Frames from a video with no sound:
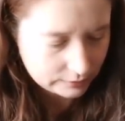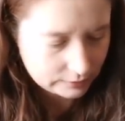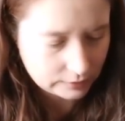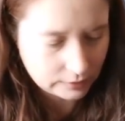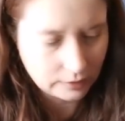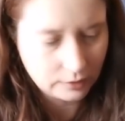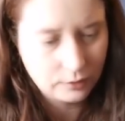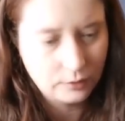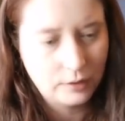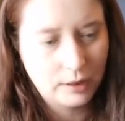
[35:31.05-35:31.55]

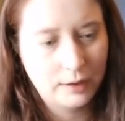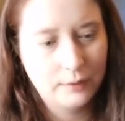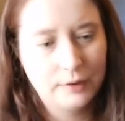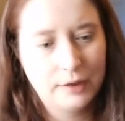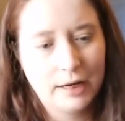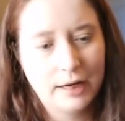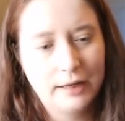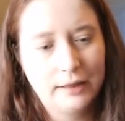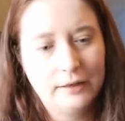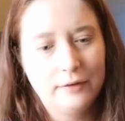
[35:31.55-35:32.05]
so I
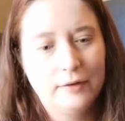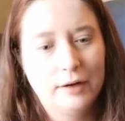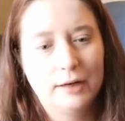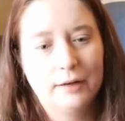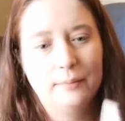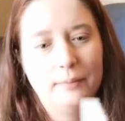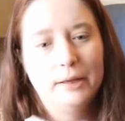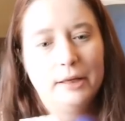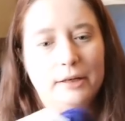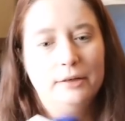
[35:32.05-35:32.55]
would highly
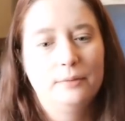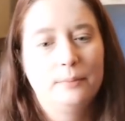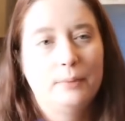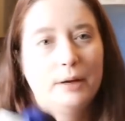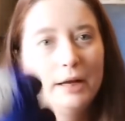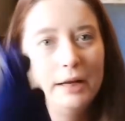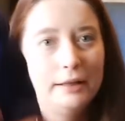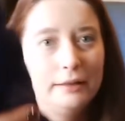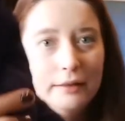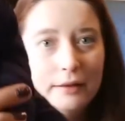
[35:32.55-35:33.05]

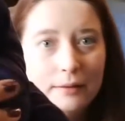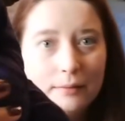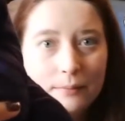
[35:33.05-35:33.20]
recommend buying